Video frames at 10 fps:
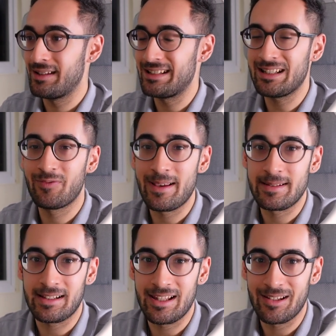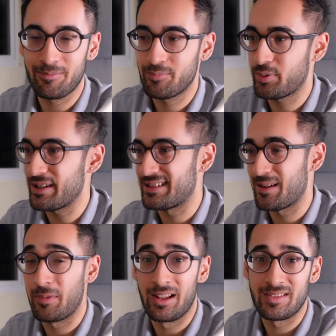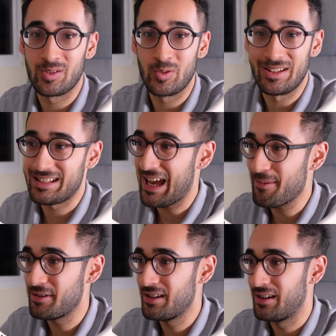This is basically pretty similar to the TAB.